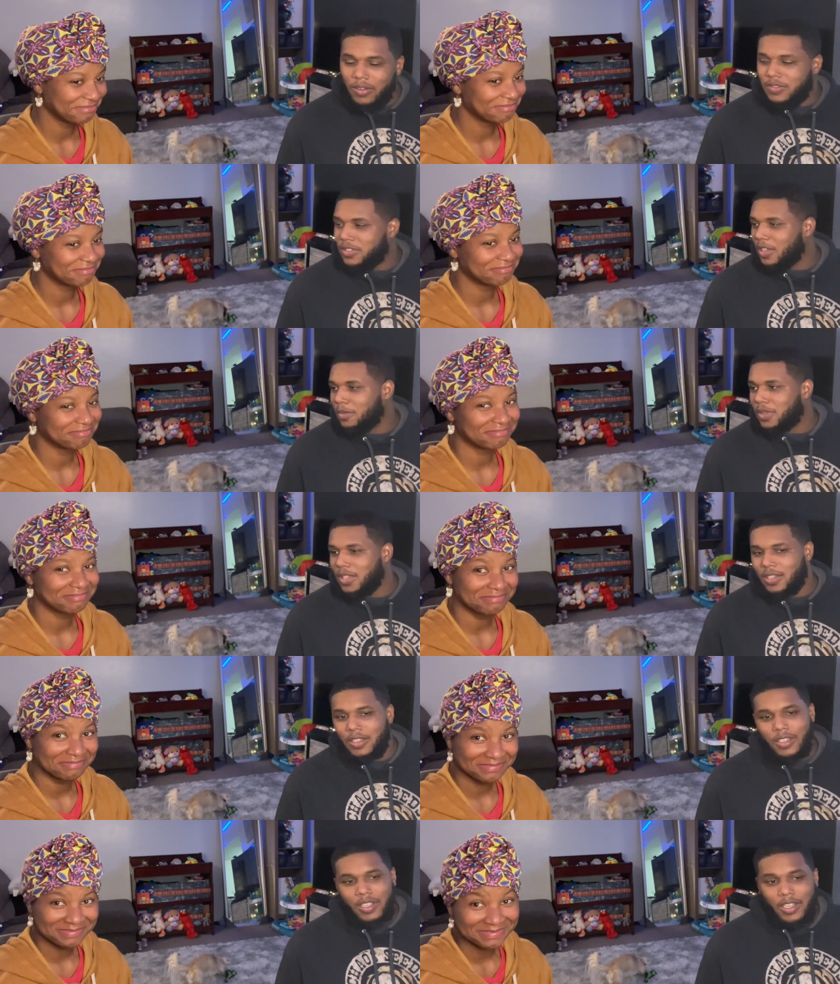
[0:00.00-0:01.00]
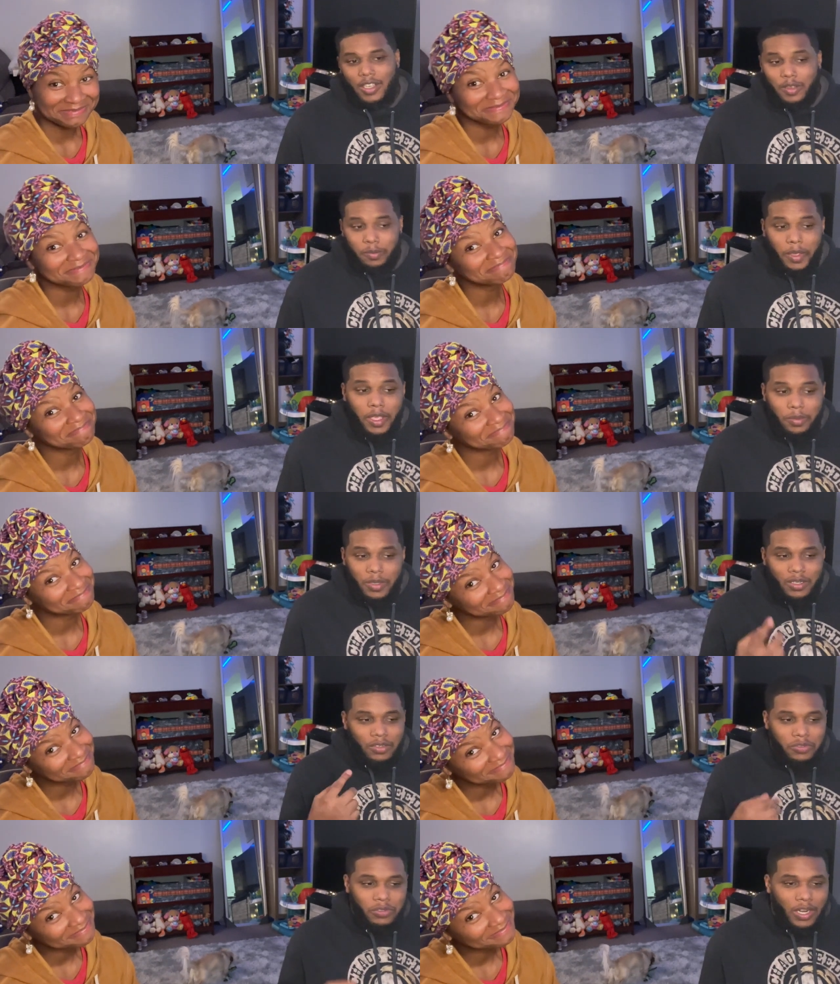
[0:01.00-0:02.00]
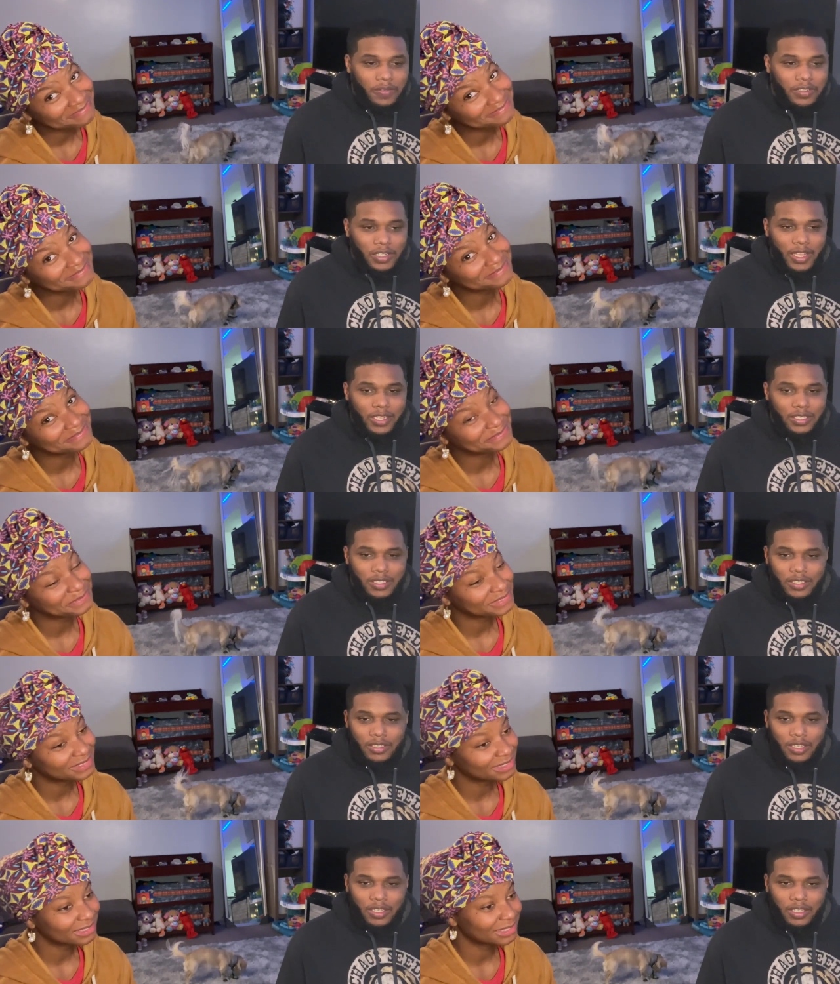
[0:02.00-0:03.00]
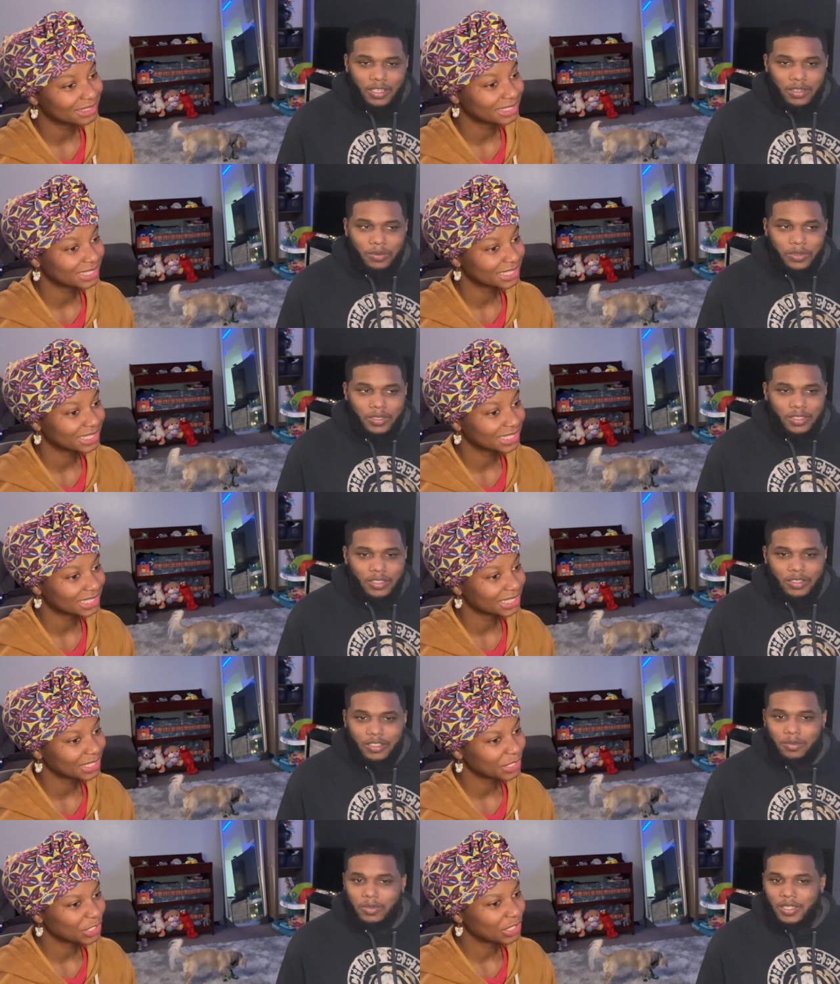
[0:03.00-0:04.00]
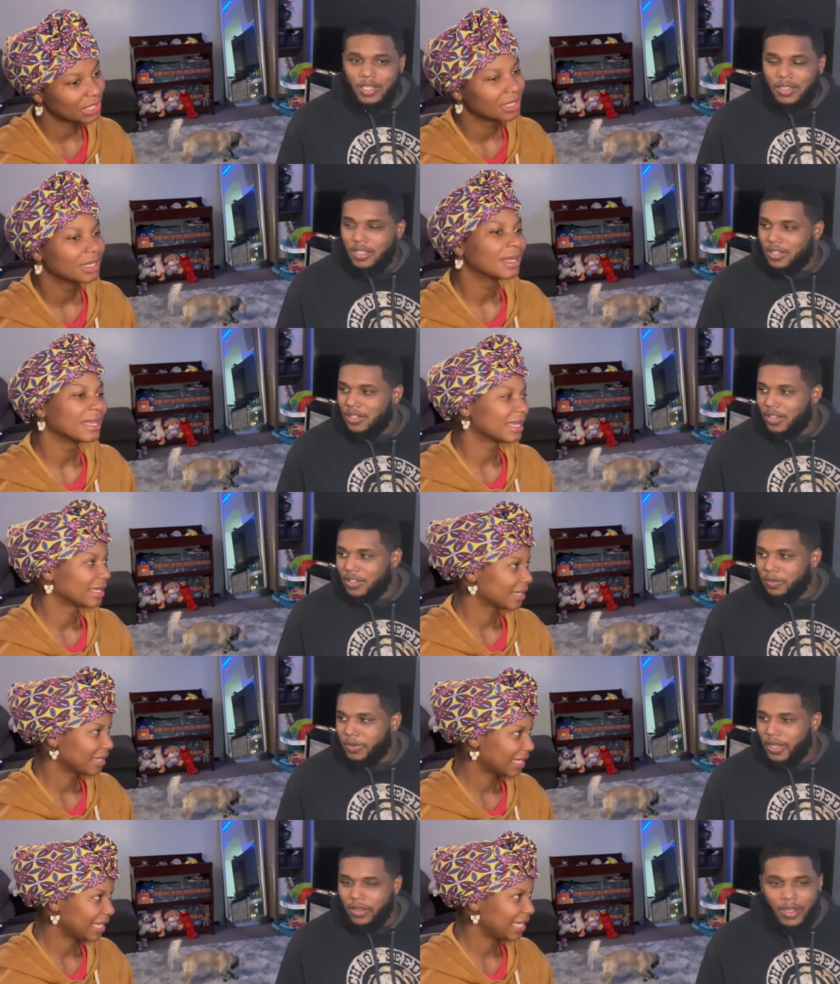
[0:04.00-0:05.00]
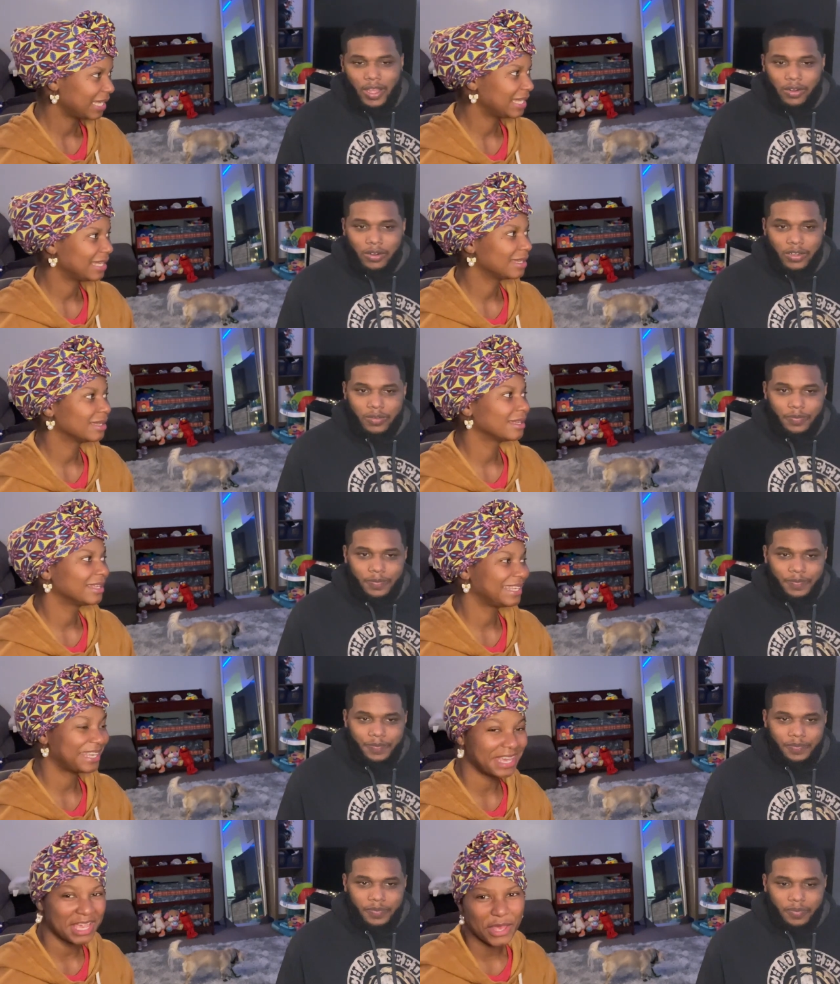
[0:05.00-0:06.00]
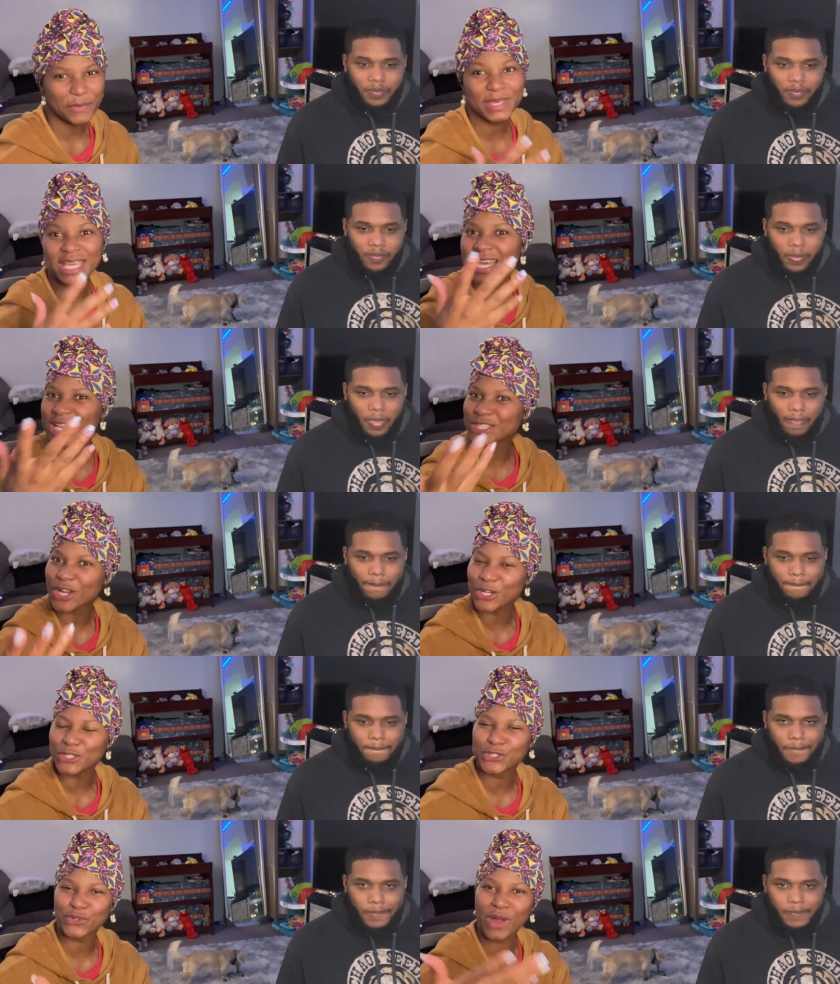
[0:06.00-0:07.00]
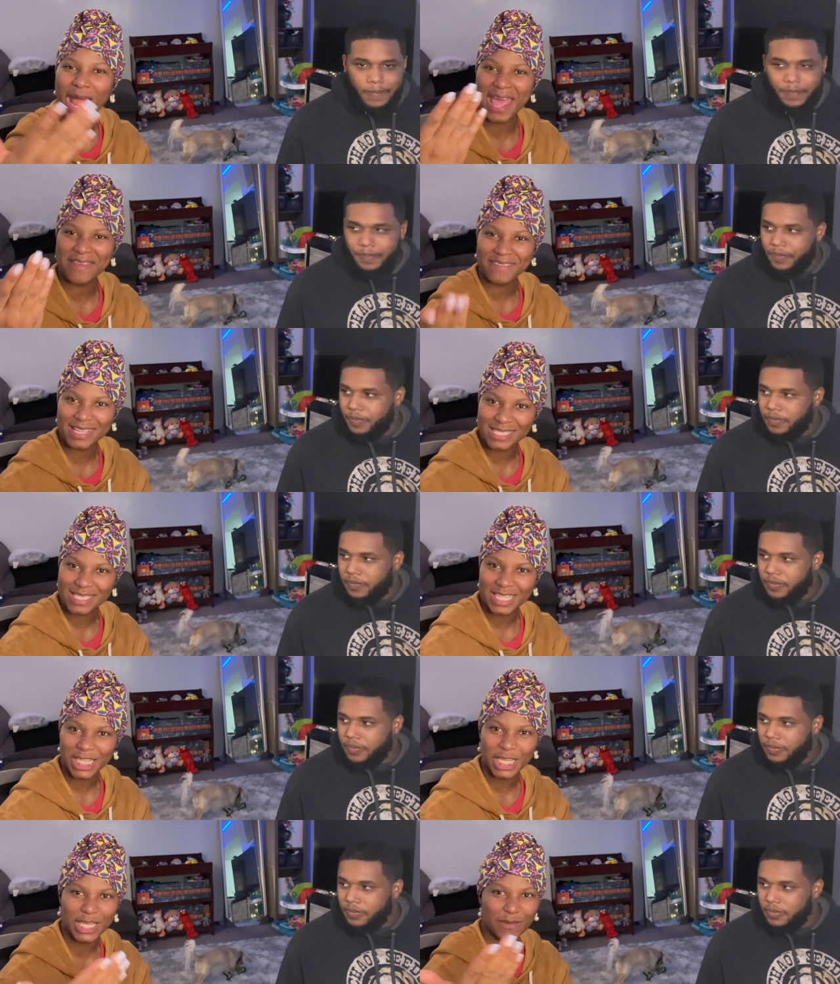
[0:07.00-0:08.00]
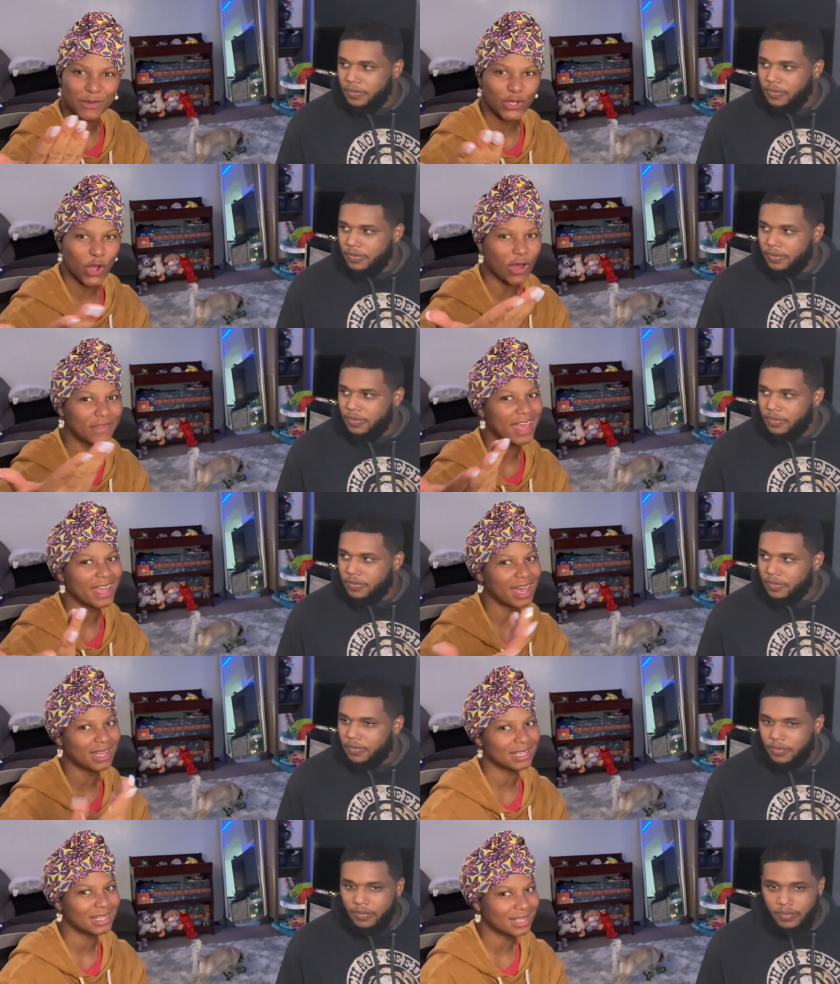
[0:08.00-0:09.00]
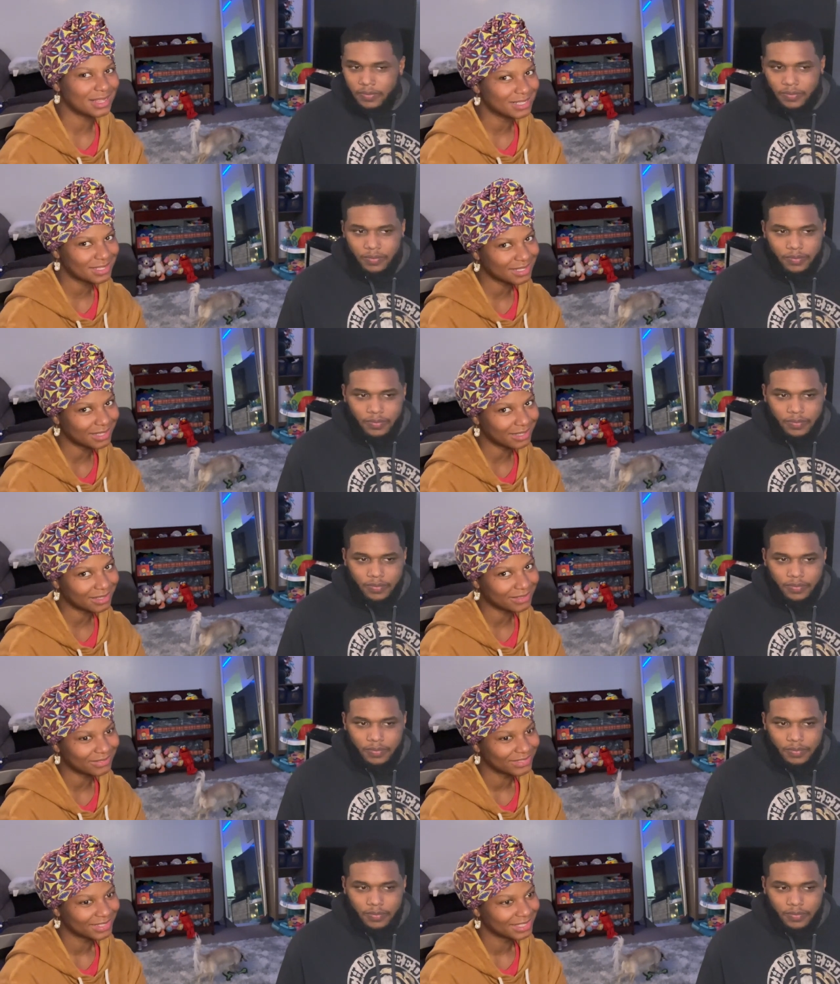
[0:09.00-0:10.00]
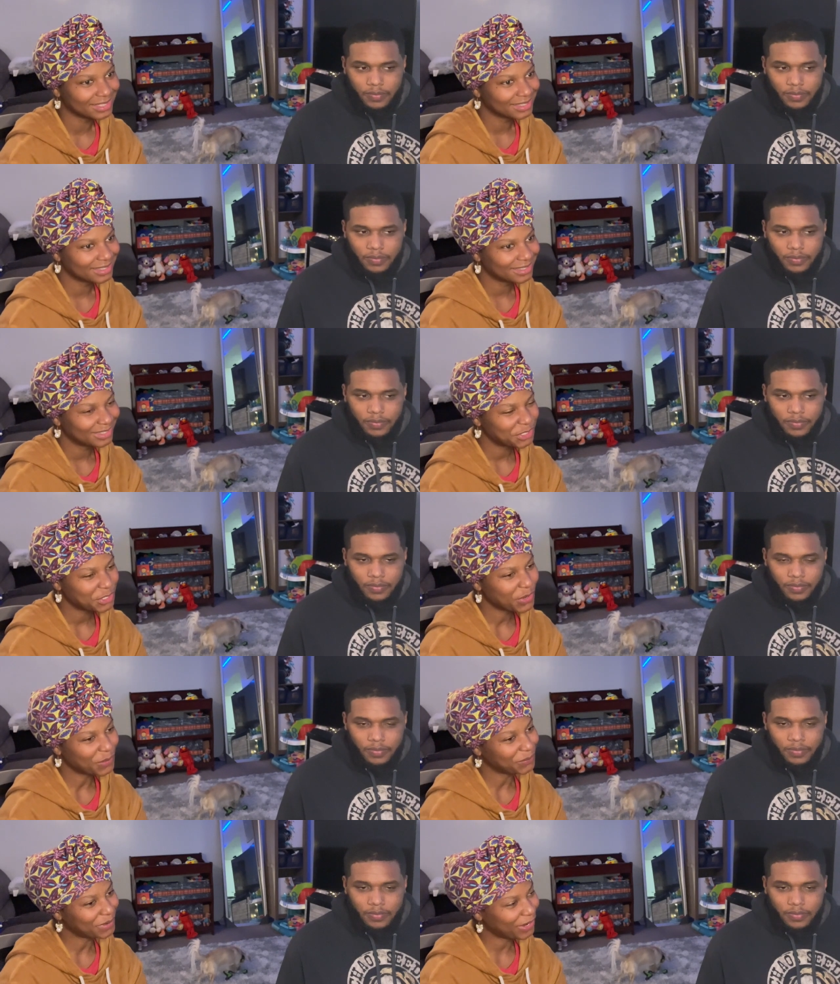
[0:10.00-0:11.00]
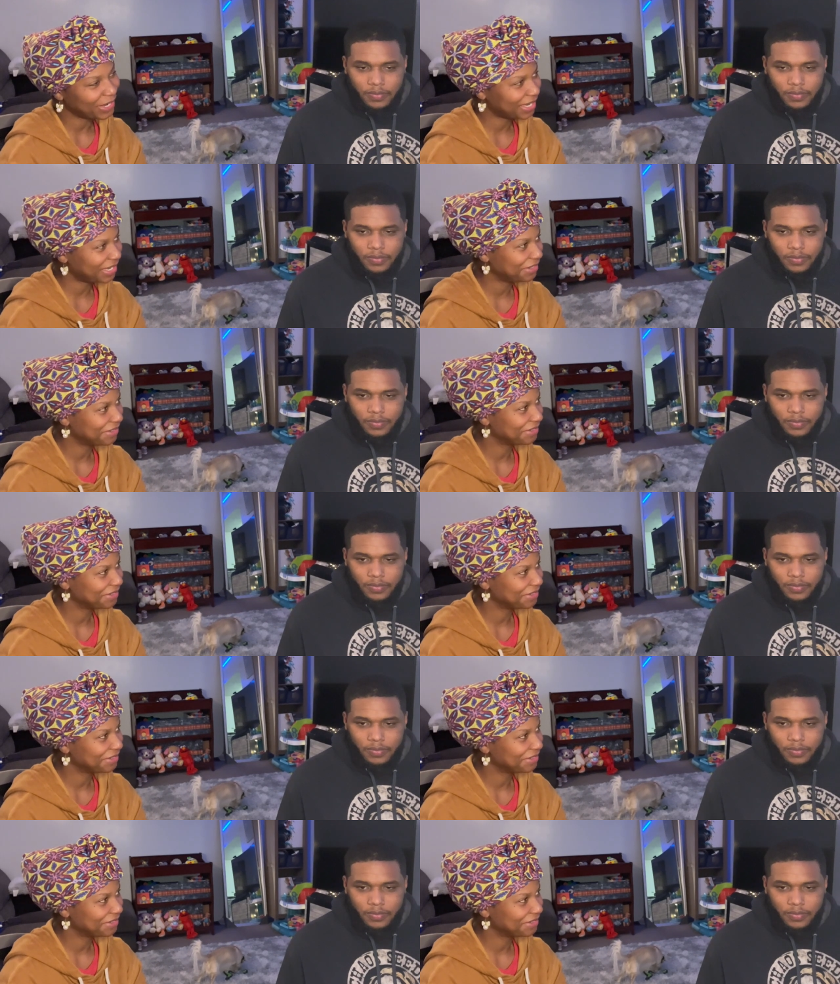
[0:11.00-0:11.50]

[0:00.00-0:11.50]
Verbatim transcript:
Speaker 1: of something. Maybe the driver's license was something that they talked about. I don't know.
Speaker 2: Yeah, because her driving to him and all that kind of other stuff. All right.